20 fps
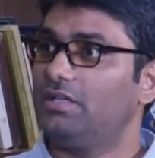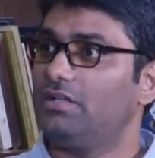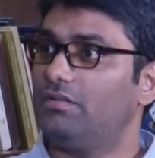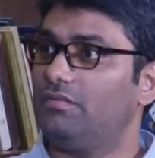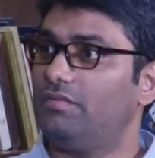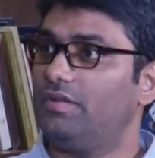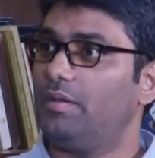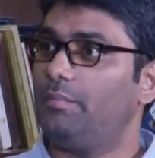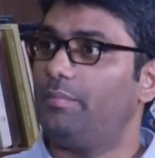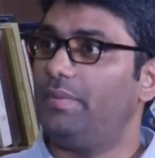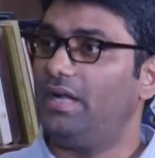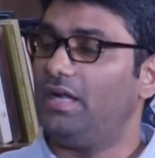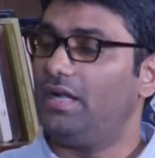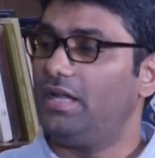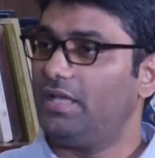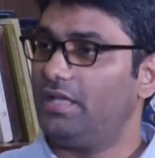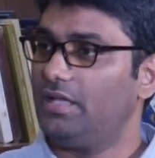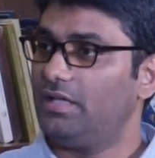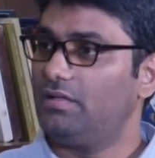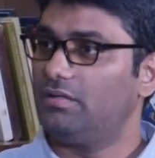We are
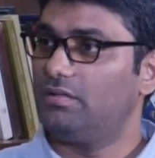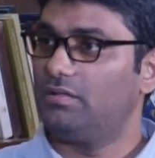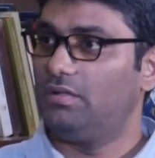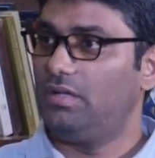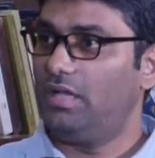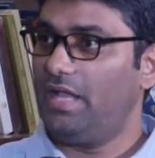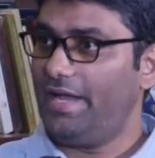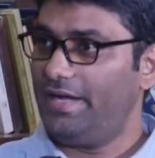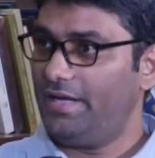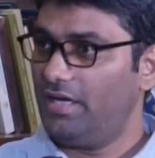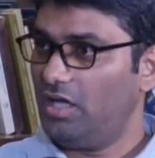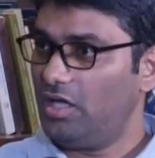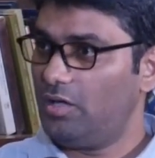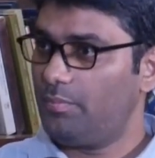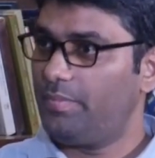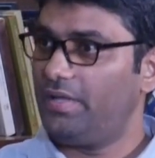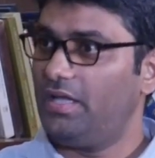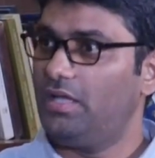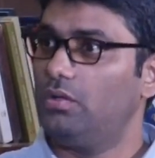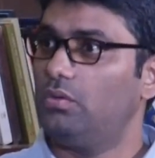building LiDAR
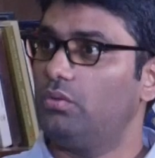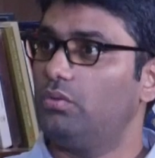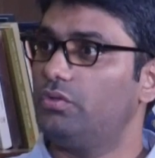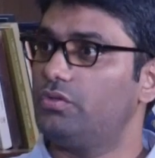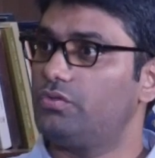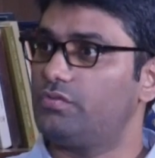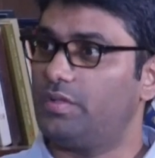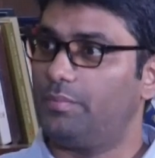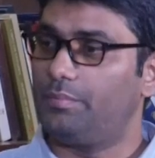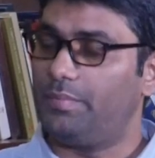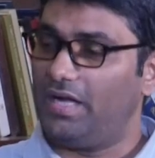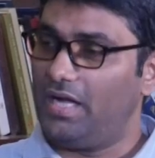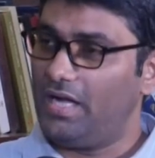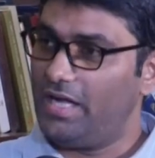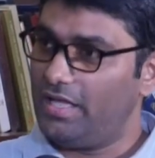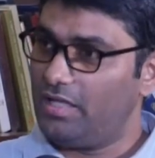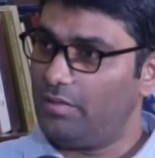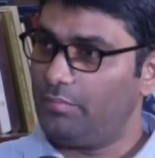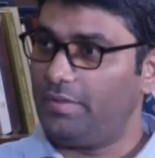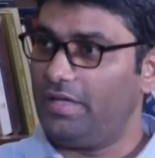payloads. We are
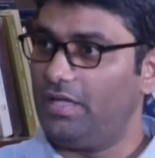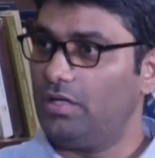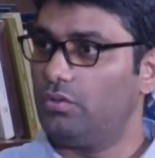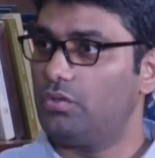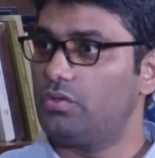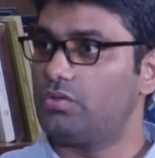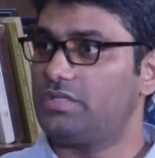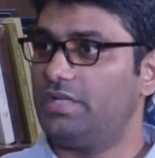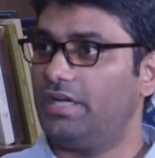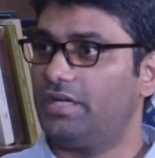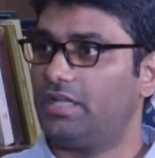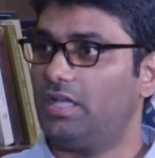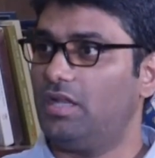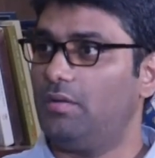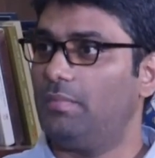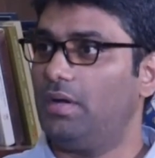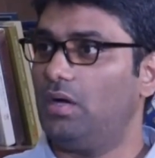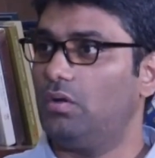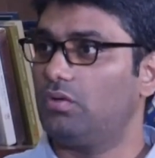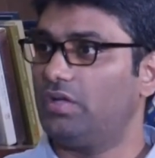building payloads that can
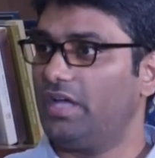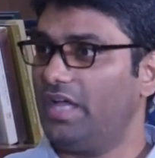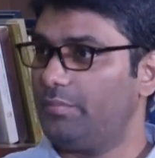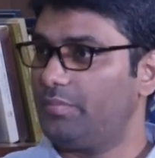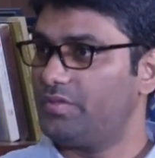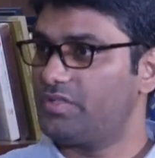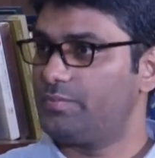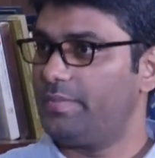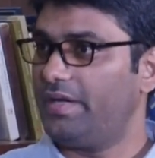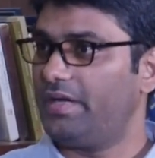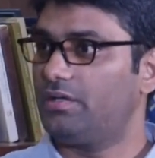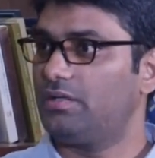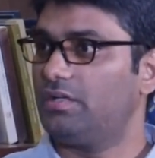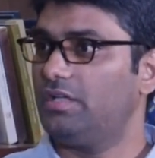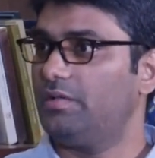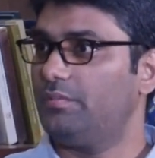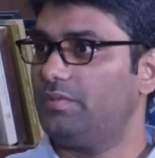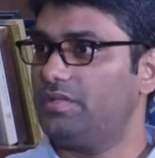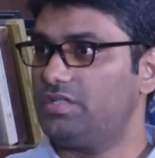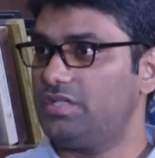mount hyperspectral
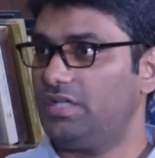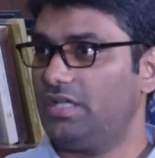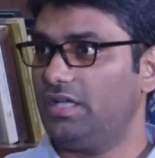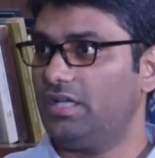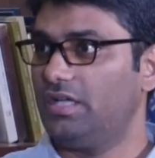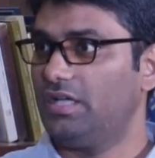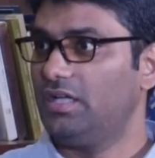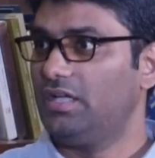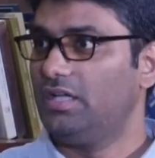imaging.